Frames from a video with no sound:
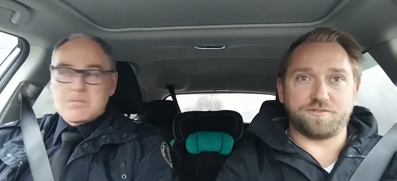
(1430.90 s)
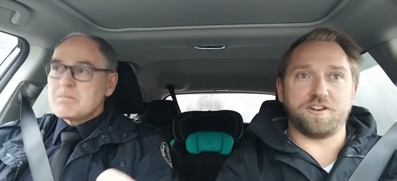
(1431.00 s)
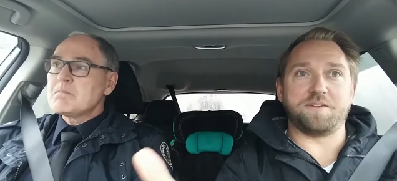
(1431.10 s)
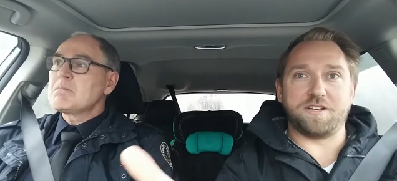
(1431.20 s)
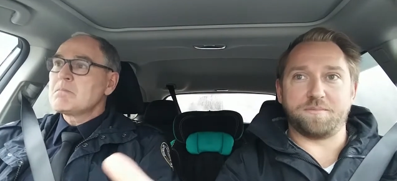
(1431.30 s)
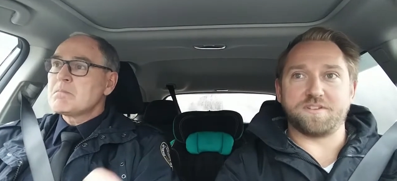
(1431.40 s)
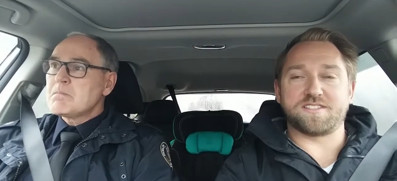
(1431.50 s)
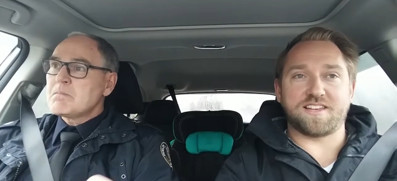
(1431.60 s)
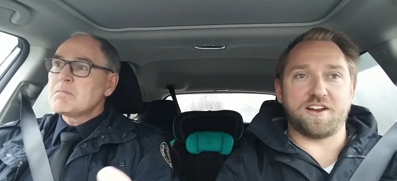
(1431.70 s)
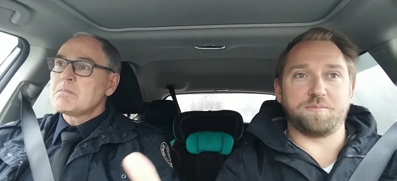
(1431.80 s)
Speaker 1: afraid, being a
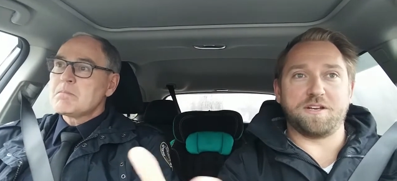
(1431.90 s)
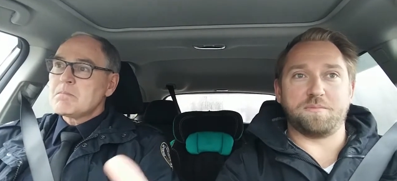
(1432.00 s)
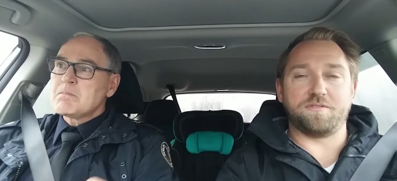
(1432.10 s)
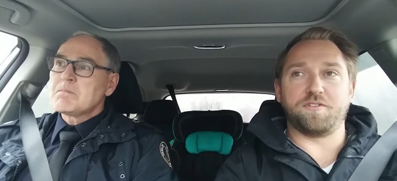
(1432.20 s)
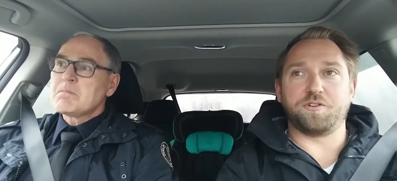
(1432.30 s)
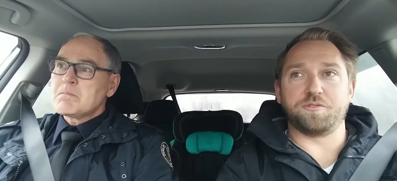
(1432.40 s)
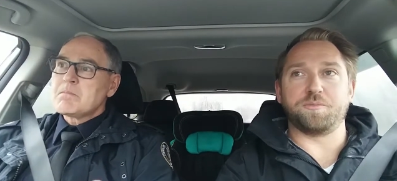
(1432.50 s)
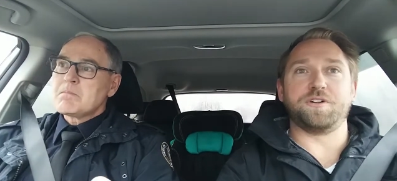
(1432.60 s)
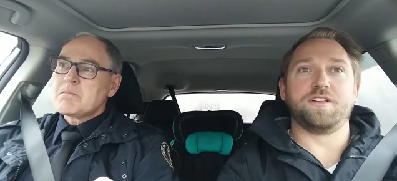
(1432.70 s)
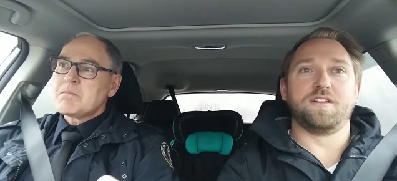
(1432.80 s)
bit scared, being a bit
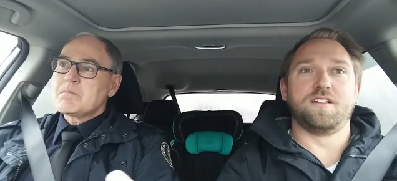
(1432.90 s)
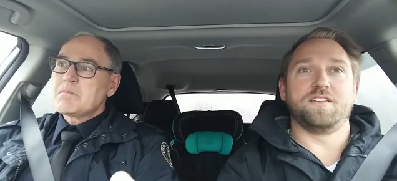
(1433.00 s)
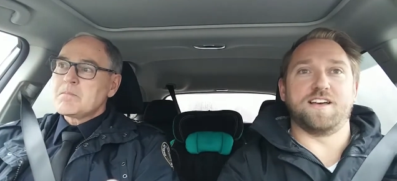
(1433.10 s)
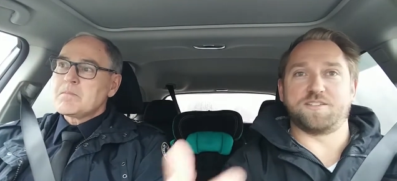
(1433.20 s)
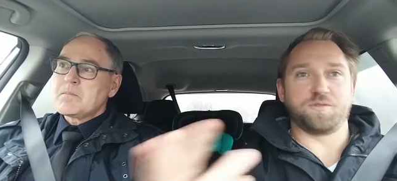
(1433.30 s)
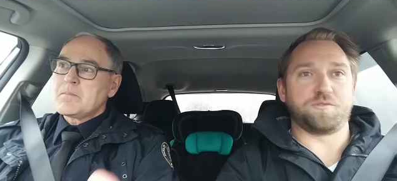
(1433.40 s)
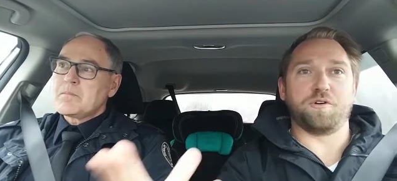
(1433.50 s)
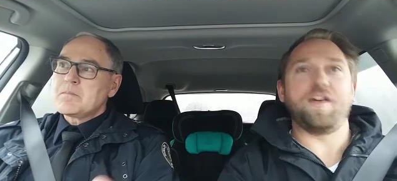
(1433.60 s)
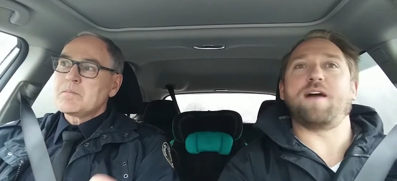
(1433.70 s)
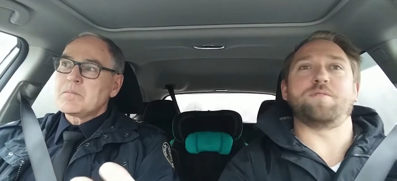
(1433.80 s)
vulnerable, that's where
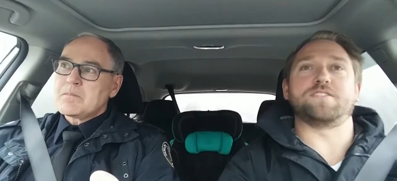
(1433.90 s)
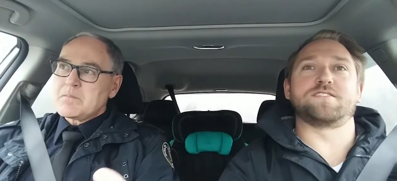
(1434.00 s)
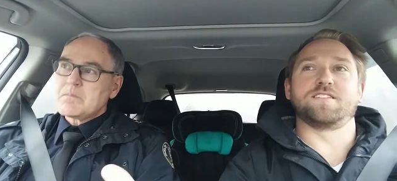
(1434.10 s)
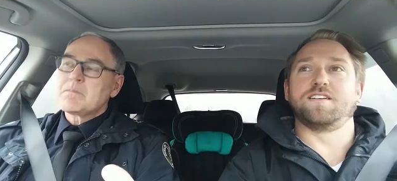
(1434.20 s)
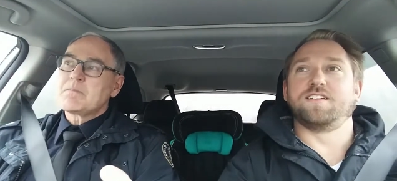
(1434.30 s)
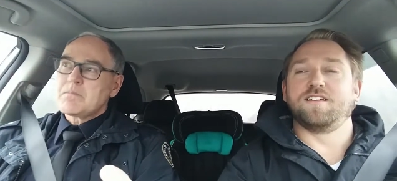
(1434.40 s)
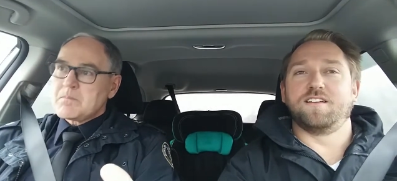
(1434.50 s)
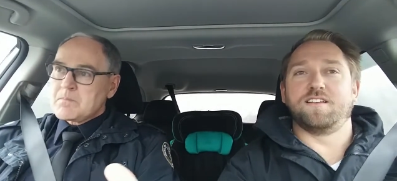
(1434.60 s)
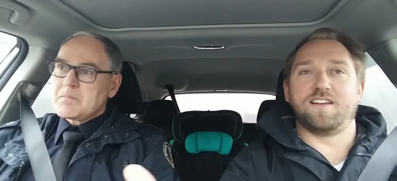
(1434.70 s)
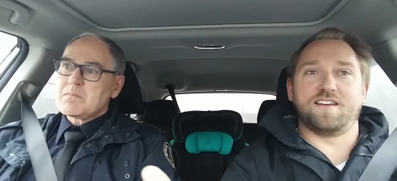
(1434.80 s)
growth happens.
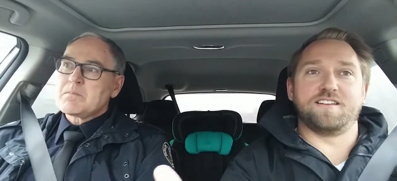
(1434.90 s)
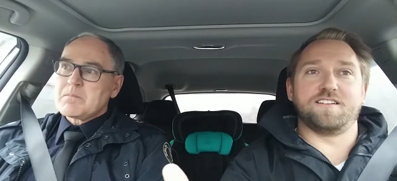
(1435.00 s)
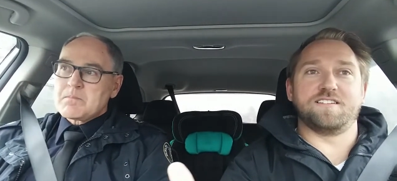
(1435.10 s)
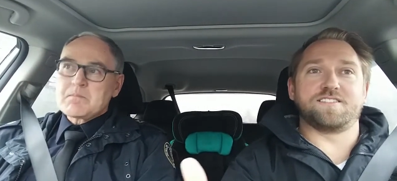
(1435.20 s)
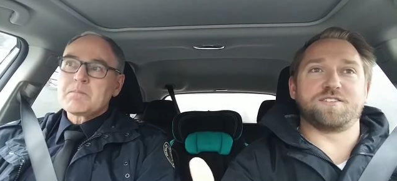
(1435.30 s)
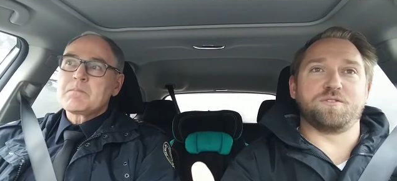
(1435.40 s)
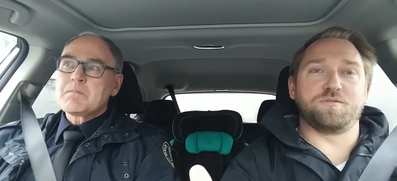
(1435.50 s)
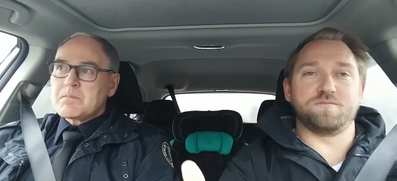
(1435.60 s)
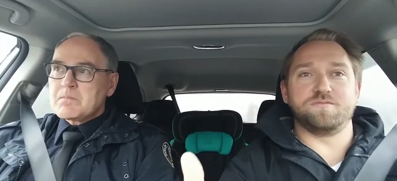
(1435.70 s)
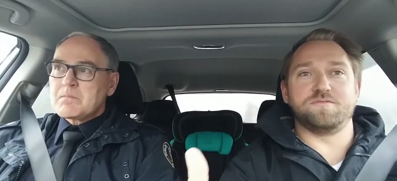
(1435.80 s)
And so,
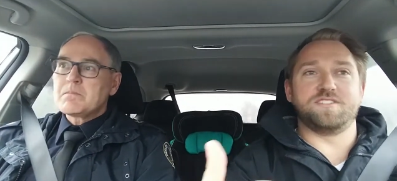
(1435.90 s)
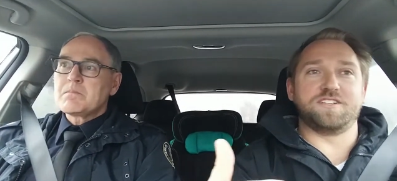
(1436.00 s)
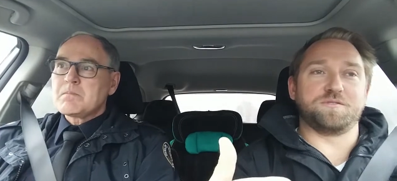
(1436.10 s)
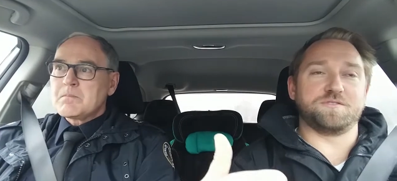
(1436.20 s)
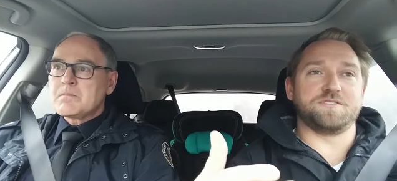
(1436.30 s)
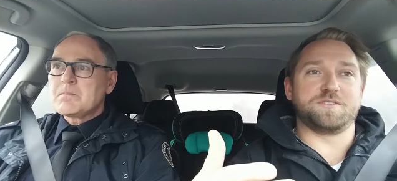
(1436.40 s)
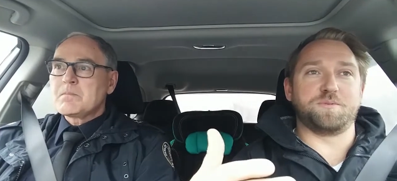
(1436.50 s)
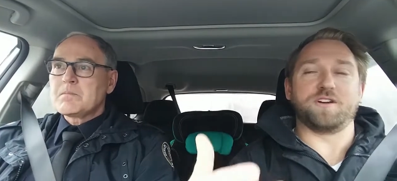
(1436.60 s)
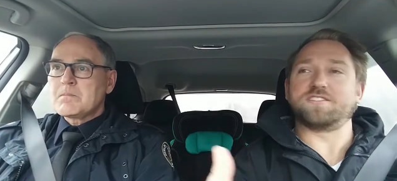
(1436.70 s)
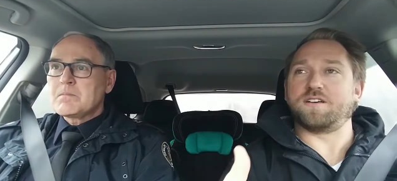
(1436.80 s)
you know,
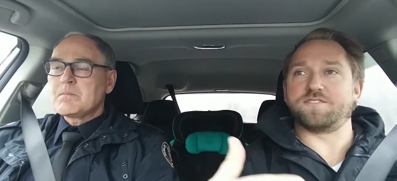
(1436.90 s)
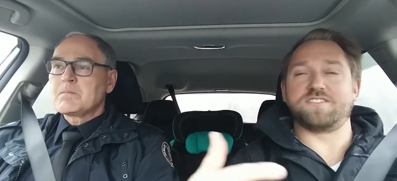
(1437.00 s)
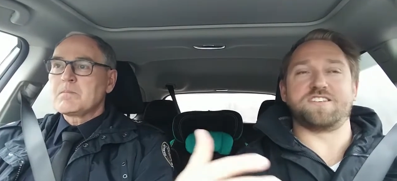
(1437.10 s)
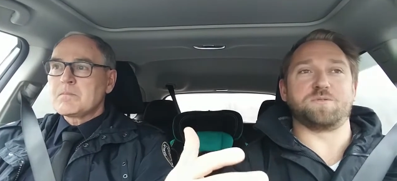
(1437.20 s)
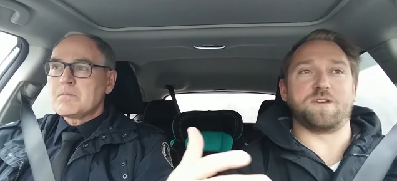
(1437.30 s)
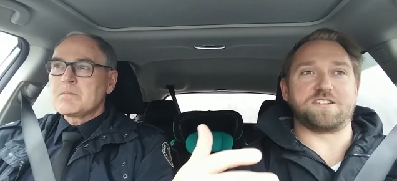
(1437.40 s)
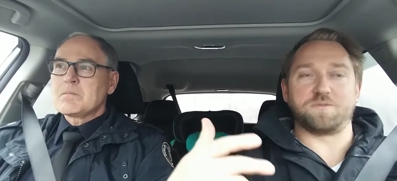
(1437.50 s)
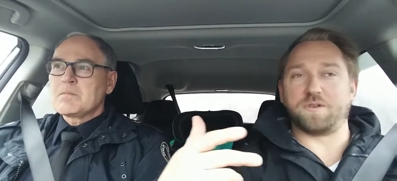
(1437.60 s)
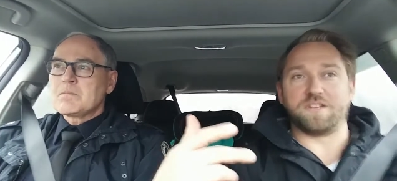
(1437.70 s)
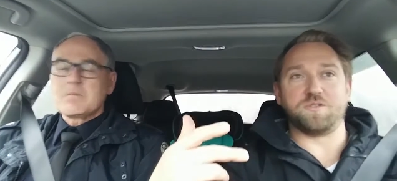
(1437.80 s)
to put ourselves in
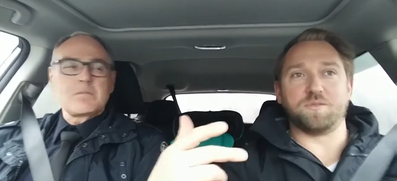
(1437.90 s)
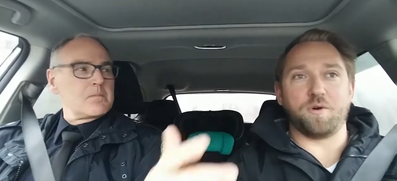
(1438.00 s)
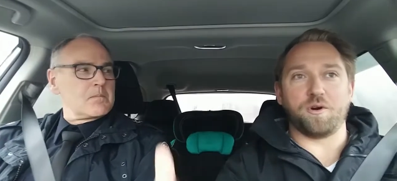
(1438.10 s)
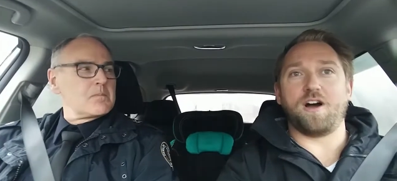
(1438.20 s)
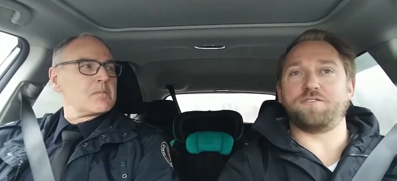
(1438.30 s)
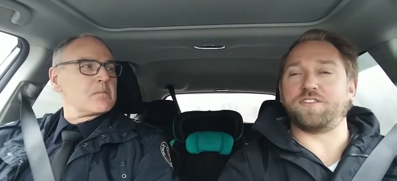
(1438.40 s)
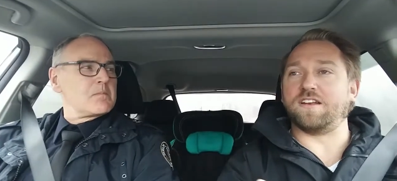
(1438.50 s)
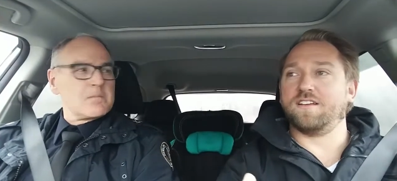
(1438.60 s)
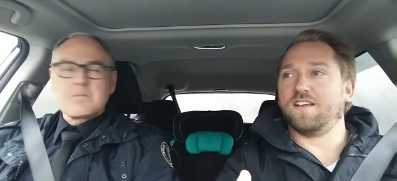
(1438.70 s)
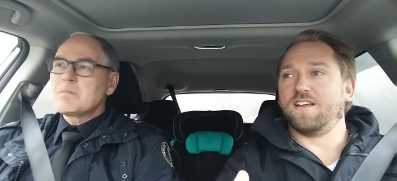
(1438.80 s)
situations where we can do it more
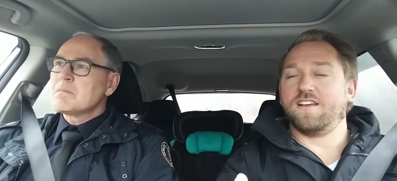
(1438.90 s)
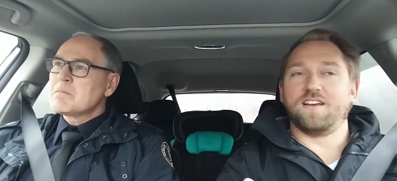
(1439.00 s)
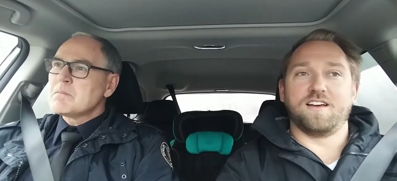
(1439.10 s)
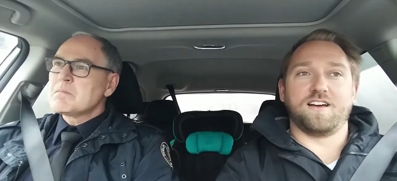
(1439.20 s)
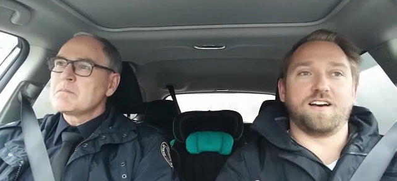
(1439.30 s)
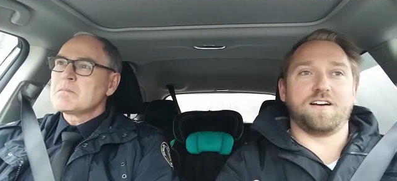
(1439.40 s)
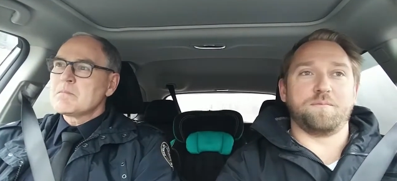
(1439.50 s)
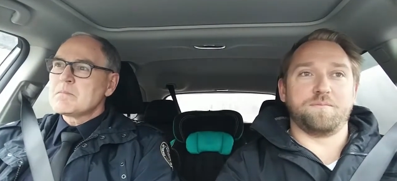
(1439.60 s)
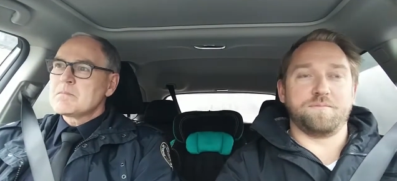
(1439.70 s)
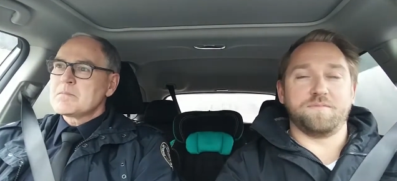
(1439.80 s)
often.
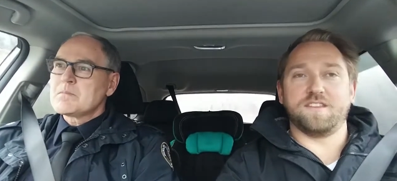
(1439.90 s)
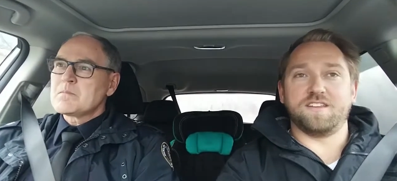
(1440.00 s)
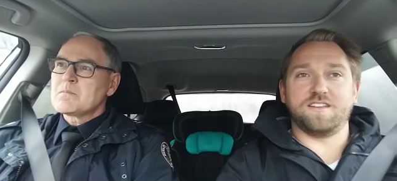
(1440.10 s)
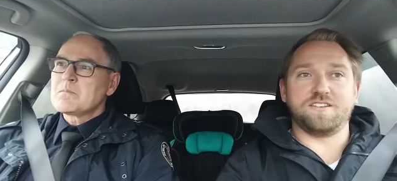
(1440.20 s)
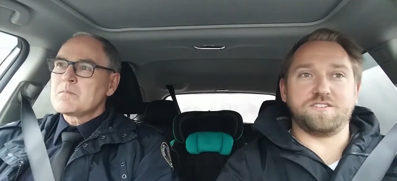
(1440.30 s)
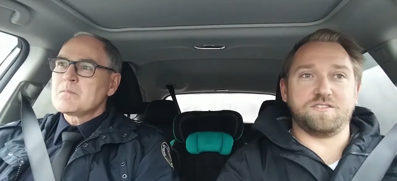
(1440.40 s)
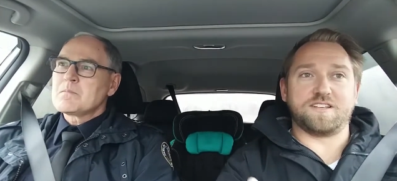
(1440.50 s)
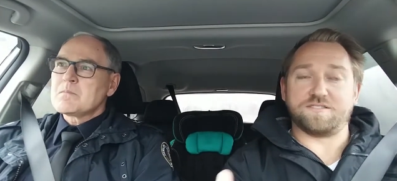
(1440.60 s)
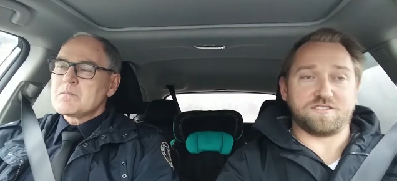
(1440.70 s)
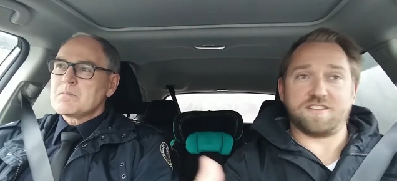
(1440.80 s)
Um,
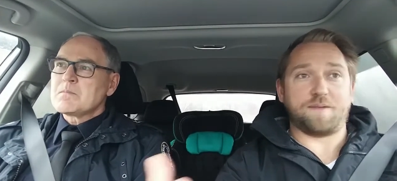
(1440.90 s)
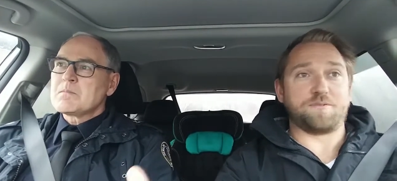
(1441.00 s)
gives us the